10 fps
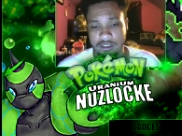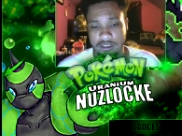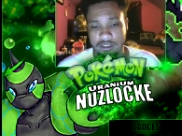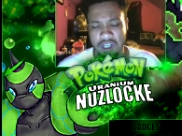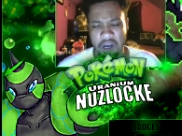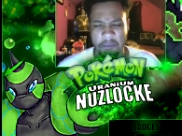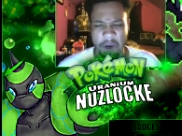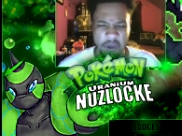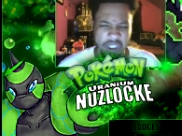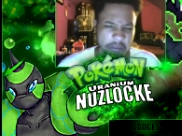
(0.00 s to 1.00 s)
A
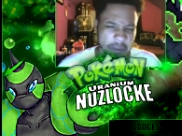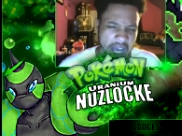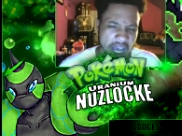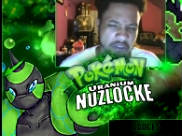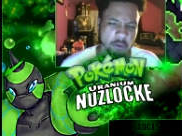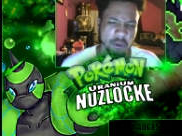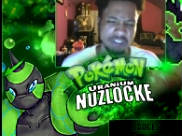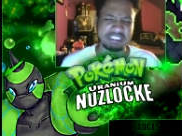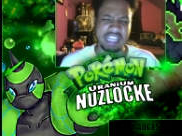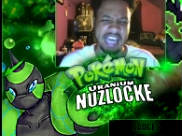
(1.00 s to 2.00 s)
Pokepod?
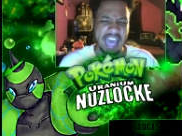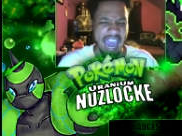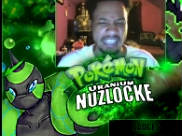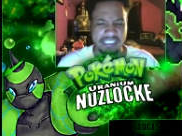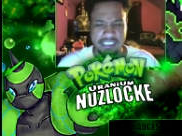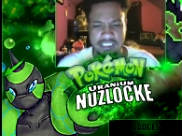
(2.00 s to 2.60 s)
What's that?